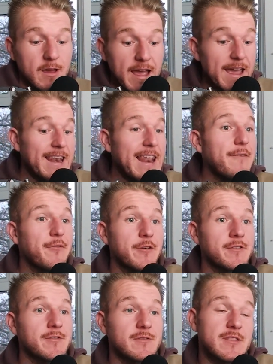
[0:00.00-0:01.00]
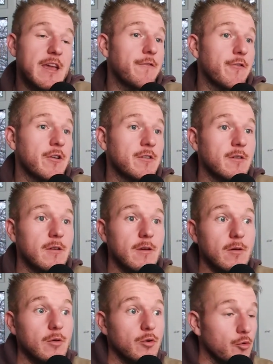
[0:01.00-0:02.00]
11 different
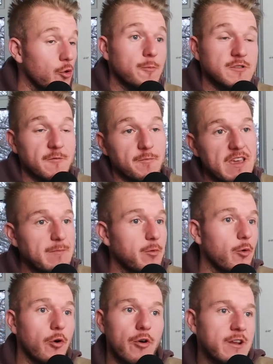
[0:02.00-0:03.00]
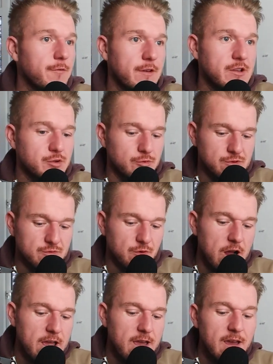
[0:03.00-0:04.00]
groups of people or individuals,
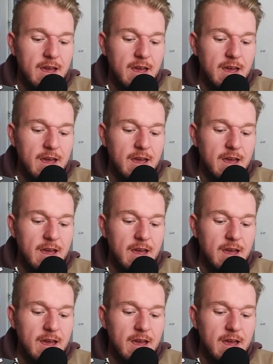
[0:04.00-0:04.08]
right?